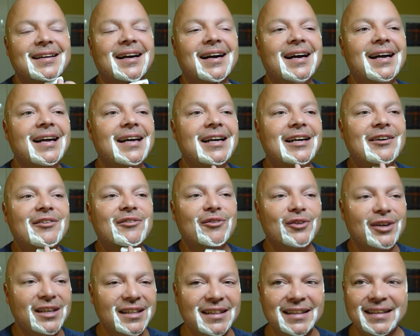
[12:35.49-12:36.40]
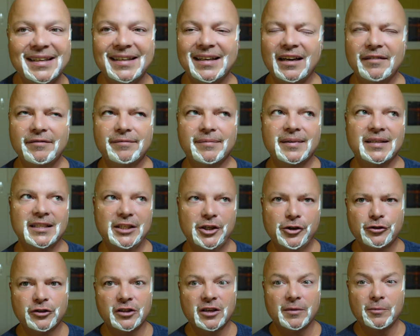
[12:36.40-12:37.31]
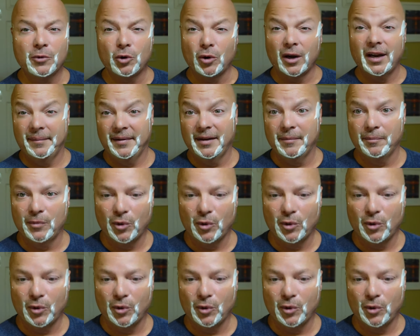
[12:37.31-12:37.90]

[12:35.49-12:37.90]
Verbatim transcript: I have really, I've been using them quite a bit